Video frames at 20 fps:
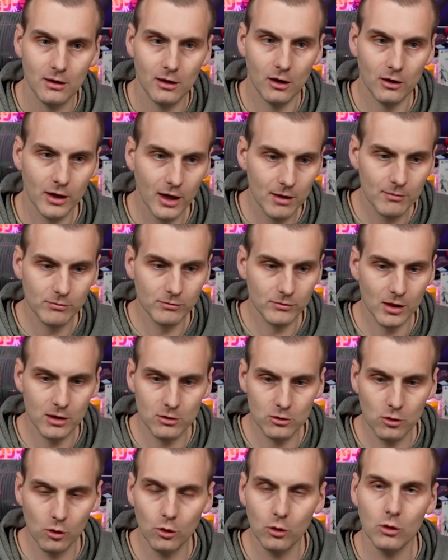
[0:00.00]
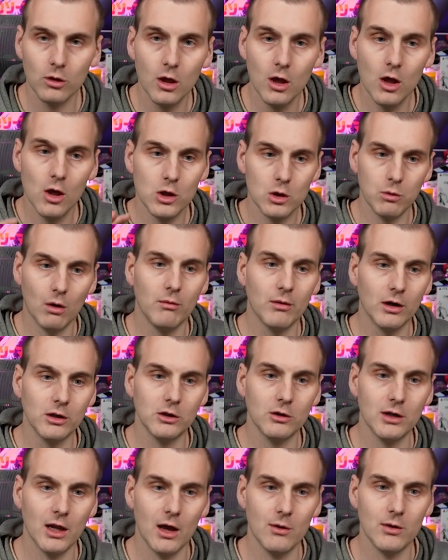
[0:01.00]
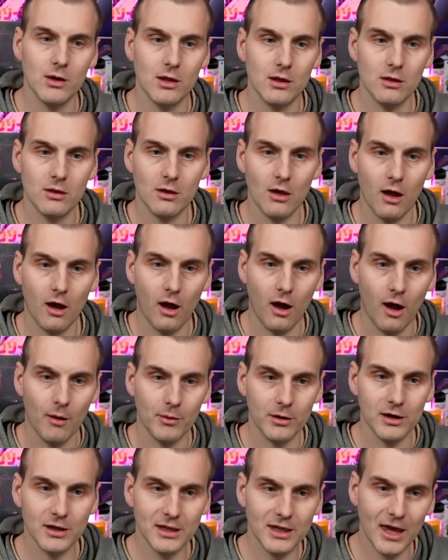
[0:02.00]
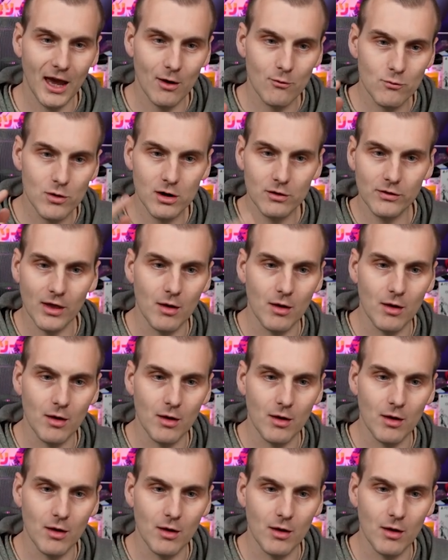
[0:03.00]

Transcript: Okay, that's cool. So what I'm going to do now is I'm going to get rid of